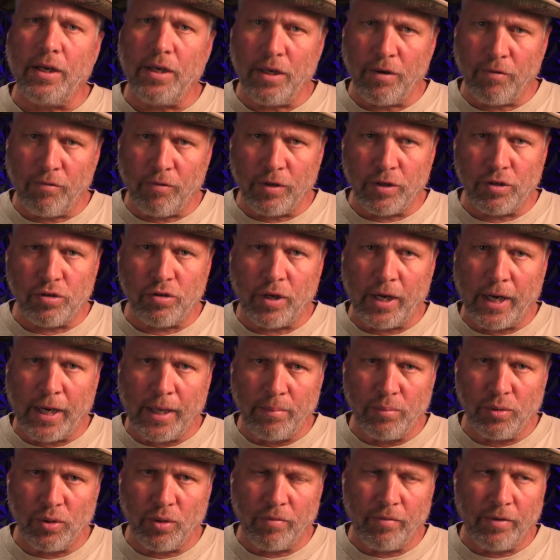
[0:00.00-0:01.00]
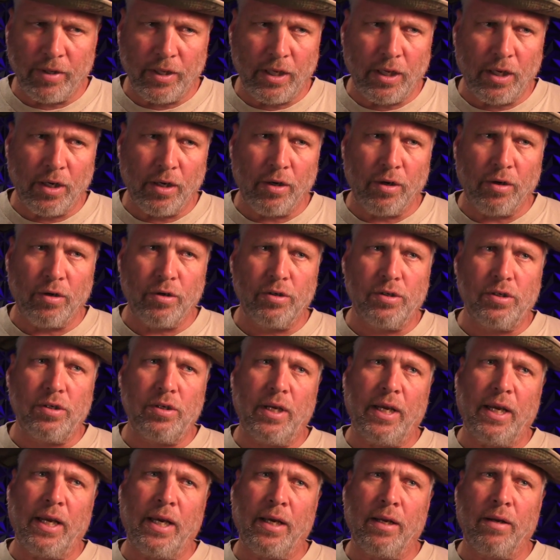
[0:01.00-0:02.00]
of different tribes over the years,
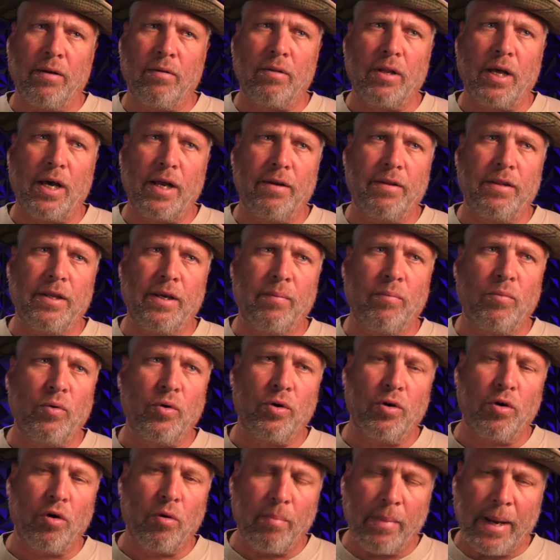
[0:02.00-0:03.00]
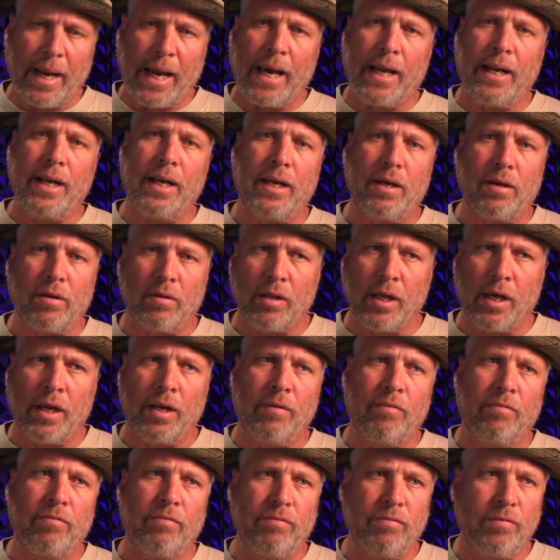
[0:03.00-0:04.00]
and a lot of them were nomadic. A lot
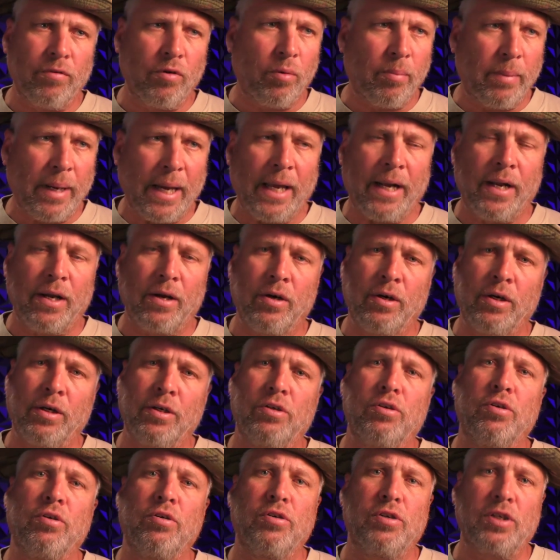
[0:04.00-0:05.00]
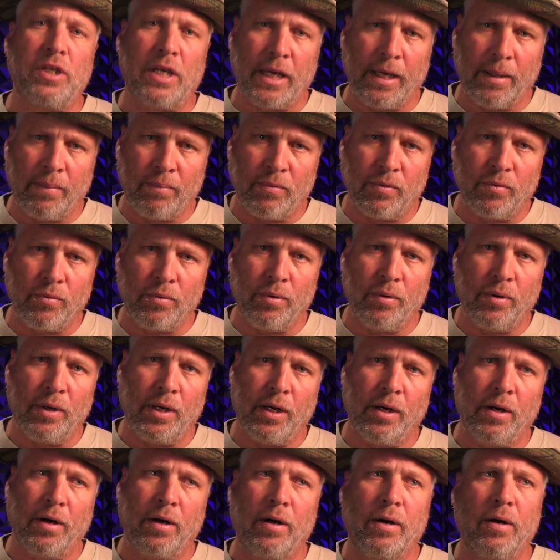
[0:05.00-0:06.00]
of nomadic hunters came through
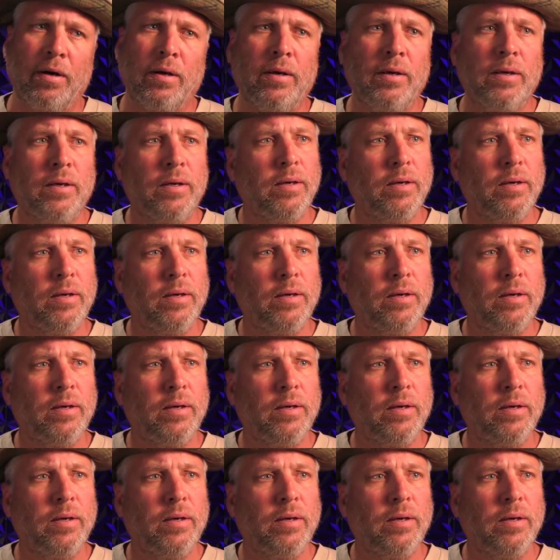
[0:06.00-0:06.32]
here